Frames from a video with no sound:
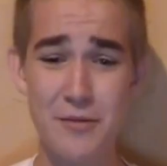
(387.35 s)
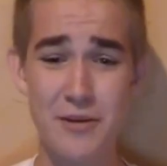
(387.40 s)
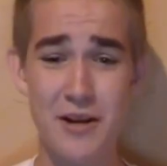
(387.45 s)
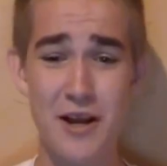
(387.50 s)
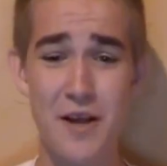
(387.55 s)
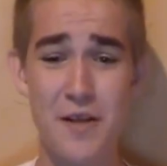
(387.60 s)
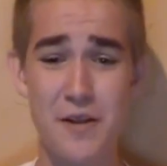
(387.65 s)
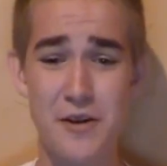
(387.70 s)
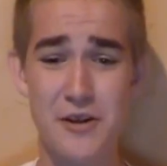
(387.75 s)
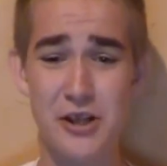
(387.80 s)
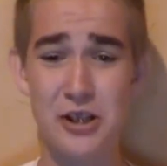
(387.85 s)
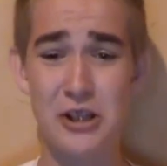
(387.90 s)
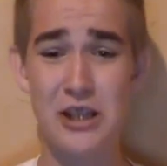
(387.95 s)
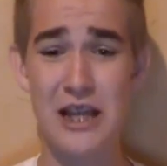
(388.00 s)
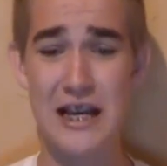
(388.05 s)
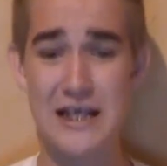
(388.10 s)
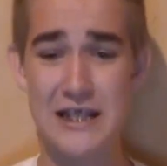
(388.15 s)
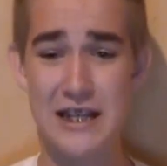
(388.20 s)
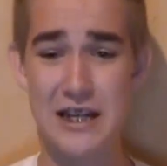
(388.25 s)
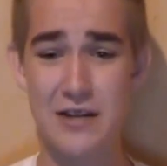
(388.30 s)
when others are
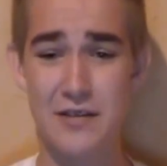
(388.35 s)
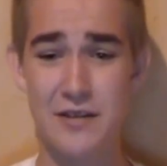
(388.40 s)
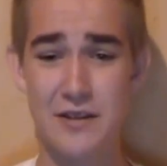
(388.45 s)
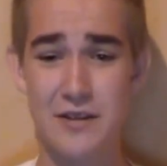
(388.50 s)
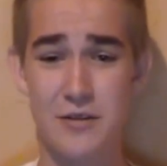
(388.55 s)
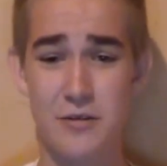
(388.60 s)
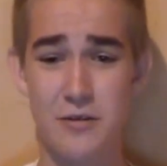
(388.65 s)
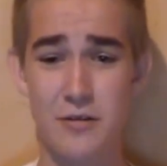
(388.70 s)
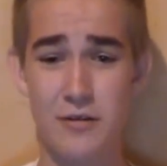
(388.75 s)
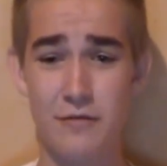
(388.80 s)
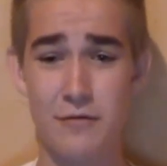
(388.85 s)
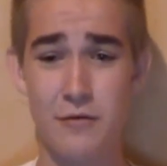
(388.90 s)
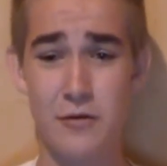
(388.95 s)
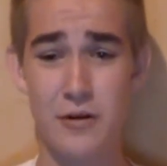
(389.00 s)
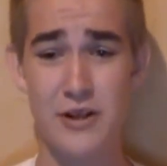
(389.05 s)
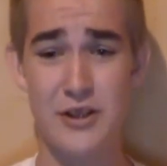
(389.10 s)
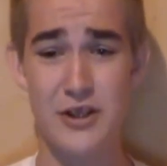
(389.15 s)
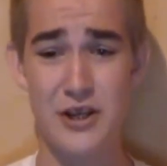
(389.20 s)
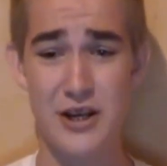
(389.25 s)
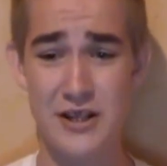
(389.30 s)
lined out the door for
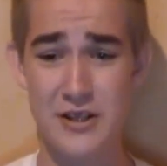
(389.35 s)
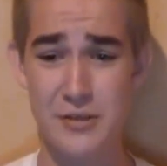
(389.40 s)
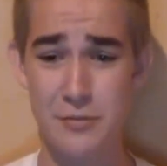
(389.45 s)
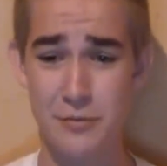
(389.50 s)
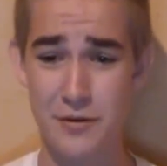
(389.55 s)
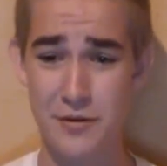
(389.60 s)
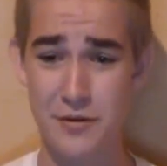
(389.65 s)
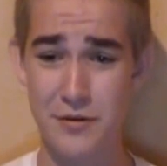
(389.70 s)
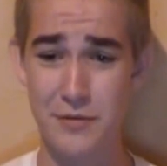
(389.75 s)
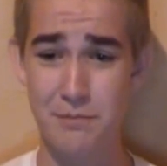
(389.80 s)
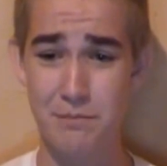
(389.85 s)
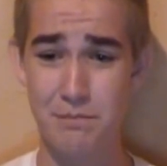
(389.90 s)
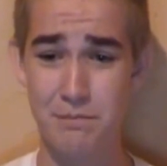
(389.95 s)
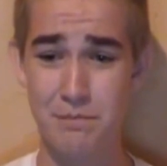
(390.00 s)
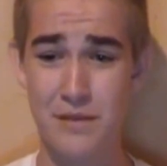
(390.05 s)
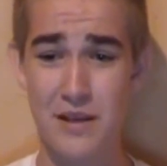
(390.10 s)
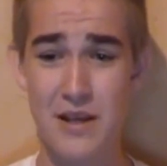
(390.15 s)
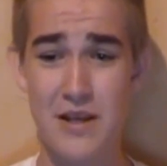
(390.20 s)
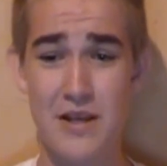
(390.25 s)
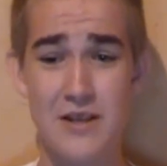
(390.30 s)
a chance with her.
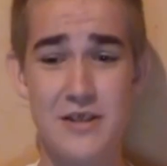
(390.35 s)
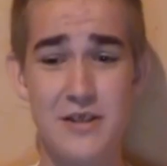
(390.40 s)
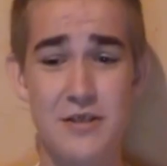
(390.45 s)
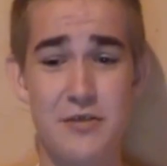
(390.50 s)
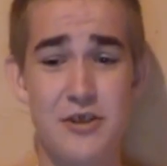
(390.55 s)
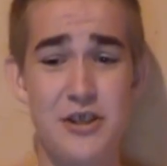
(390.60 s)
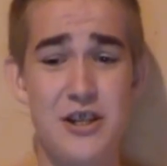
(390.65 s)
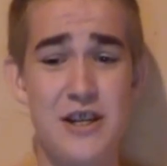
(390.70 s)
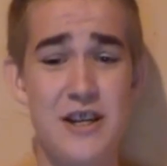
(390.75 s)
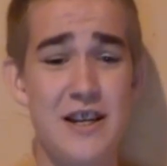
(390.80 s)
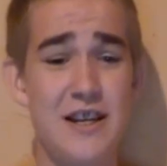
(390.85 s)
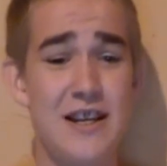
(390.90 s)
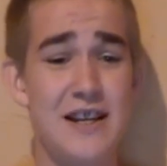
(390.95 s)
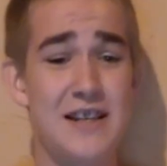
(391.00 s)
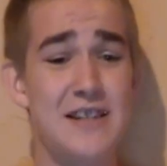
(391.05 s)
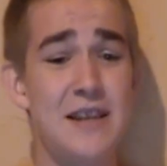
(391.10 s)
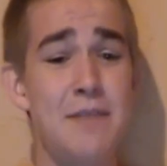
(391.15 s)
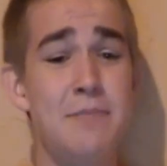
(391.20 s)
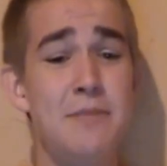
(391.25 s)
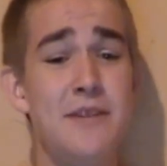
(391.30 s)
So she
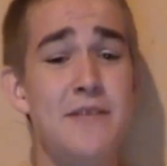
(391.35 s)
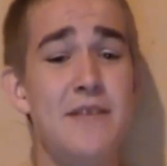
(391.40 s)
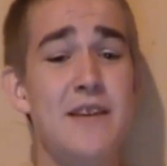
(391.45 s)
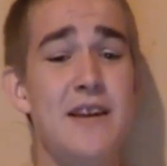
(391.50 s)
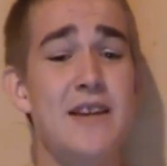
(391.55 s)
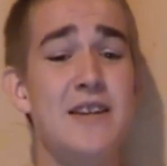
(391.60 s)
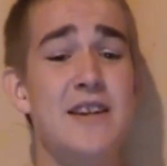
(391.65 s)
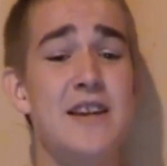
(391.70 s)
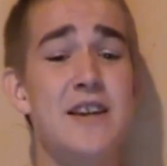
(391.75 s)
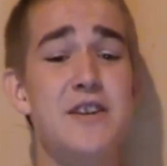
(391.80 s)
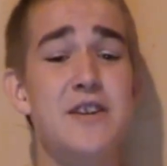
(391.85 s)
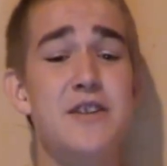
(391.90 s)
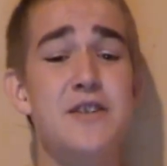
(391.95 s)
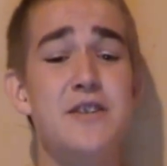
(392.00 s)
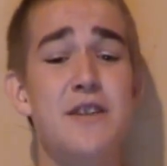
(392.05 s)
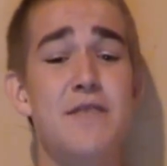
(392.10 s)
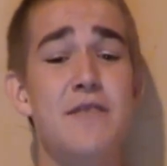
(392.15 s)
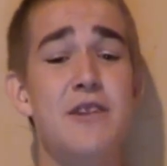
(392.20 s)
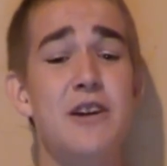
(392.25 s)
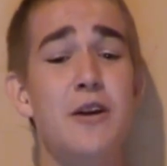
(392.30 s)
accepted the intentions
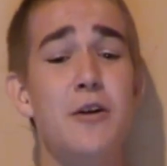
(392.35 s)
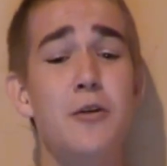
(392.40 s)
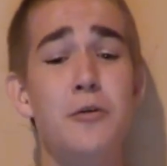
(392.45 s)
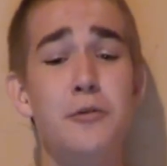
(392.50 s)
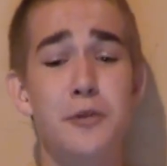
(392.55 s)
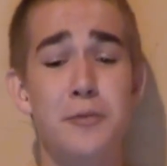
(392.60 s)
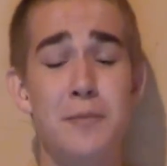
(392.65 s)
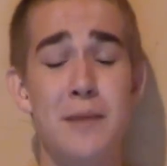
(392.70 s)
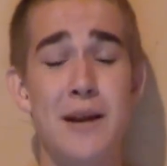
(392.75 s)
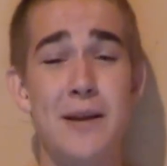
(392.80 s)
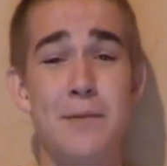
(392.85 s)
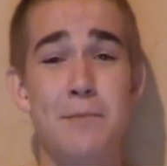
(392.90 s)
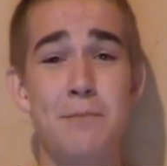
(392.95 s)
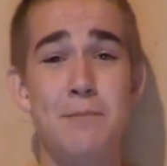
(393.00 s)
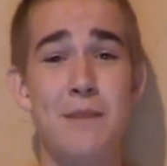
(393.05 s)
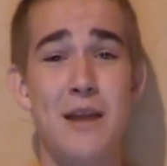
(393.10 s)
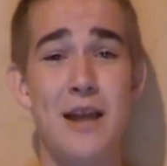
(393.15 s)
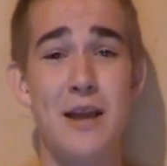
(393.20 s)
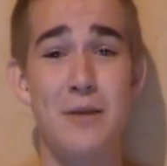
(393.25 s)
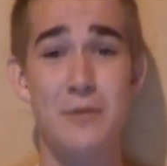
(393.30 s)
of an older man,
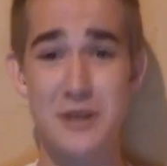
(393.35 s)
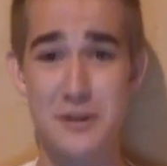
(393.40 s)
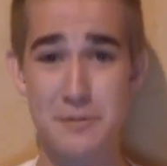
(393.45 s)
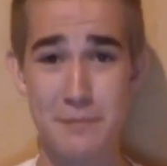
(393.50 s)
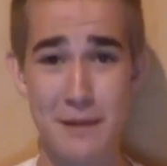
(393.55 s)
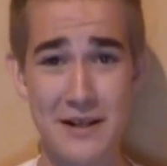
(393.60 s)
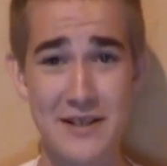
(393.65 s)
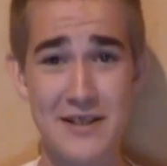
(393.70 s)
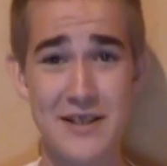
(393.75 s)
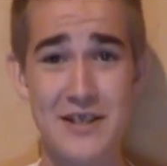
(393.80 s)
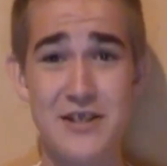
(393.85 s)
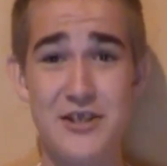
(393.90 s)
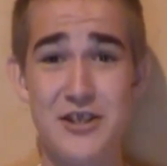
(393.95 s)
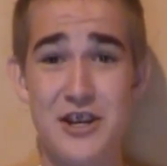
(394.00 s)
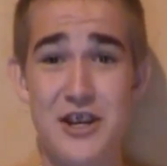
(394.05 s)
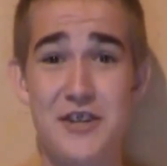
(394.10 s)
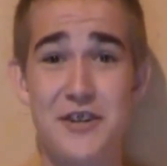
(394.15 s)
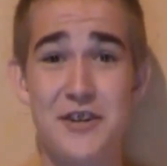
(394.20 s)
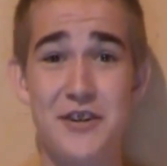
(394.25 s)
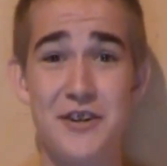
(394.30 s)
a respected
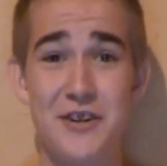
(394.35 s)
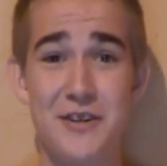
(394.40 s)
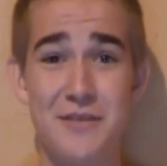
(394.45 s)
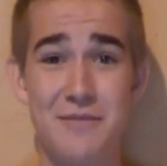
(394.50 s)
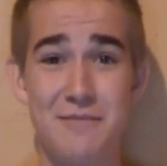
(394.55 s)
jester.